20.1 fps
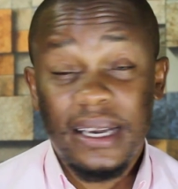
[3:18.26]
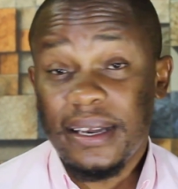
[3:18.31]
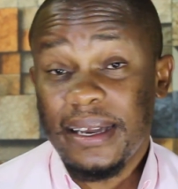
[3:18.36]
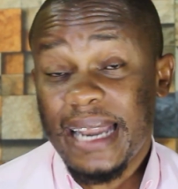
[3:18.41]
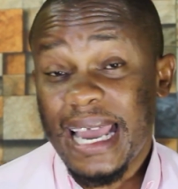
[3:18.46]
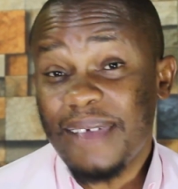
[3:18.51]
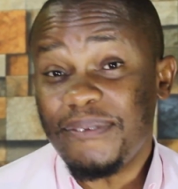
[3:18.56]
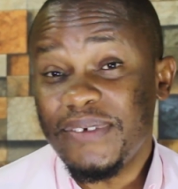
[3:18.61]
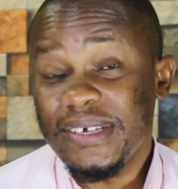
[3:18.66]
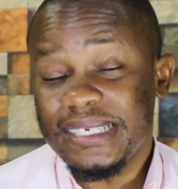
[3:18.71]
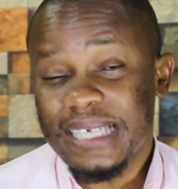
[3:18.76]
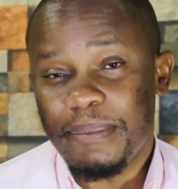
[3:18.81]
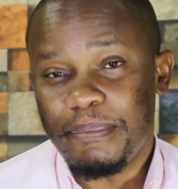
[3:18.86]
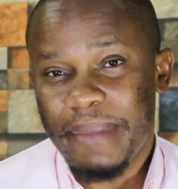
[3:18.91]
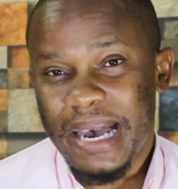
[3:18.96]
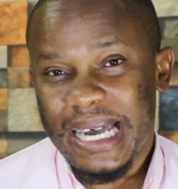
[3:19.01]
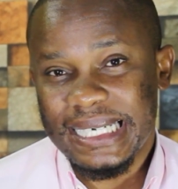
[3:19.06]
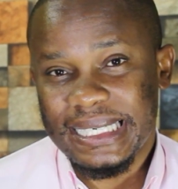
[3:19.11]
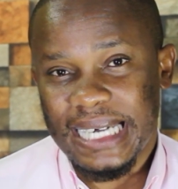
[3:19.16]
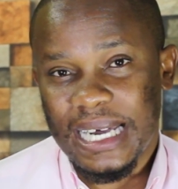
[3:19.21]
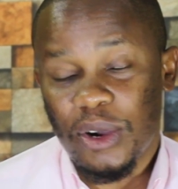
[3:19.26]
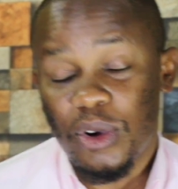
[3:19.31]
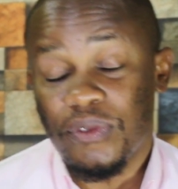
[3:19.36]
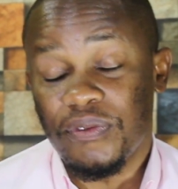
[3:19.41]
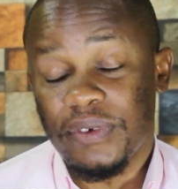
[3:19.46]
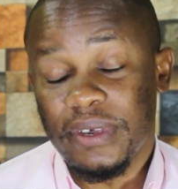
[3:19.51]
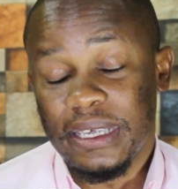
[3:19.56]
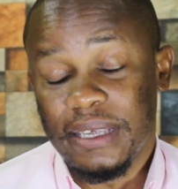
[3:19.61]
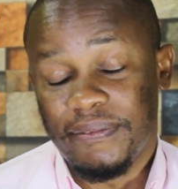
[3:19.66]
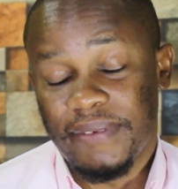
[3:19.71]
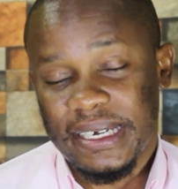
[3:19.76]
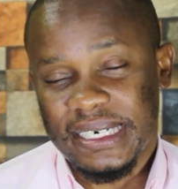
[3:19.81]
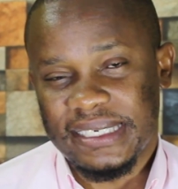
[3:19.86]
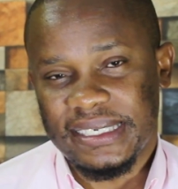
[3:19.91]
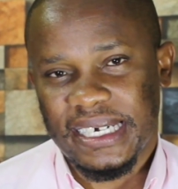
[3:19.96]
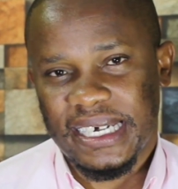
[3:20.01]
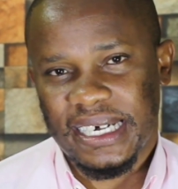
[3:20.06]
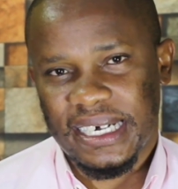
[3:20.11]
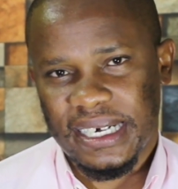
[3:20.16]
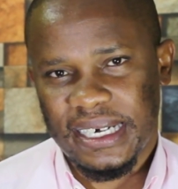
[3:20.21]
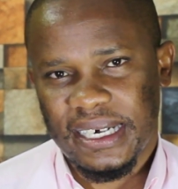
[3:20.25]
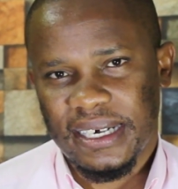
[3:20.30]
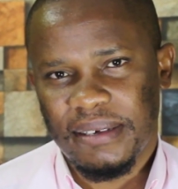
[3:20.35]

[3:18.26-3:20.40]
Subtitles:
Life is a matter of give and take.